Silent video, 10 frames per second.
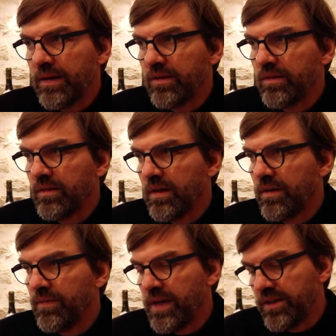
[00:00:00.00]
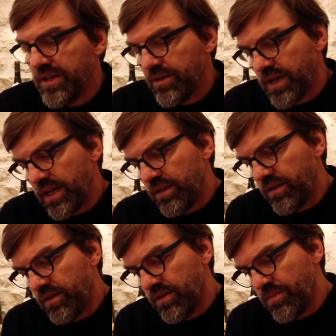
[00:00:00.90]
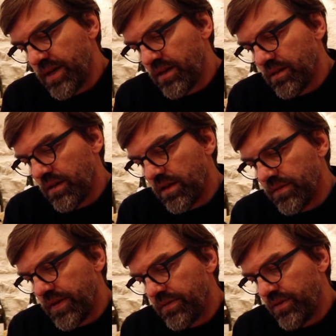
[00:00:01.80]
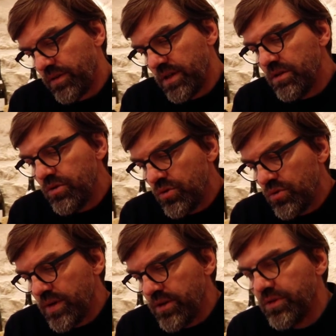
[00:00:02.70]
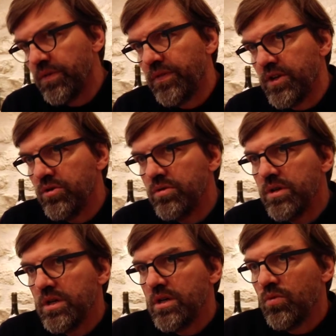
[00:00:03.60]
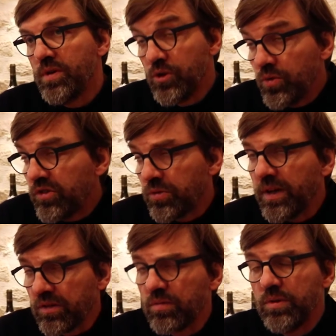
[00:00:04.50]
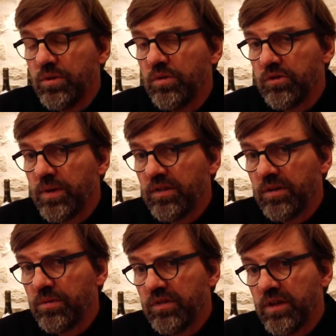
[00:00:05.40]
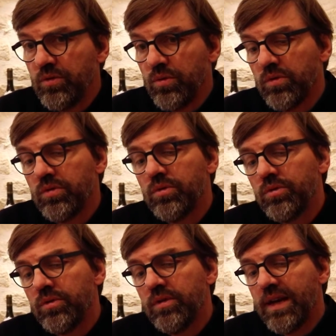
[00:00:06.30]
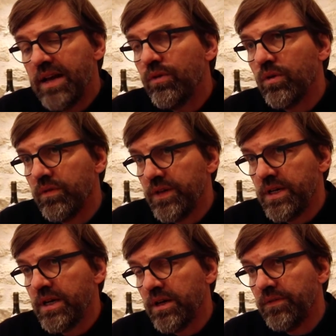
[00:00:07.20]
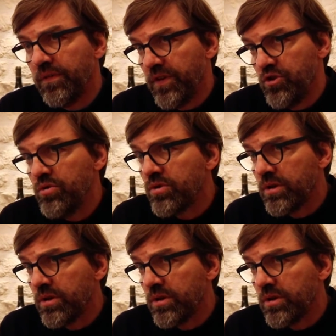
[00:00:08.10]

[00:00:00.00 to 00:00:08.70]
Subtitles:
It's the idea again, you make a lot of effort into the vineyard. We do stress, I would say, to a certain level, the vineyard,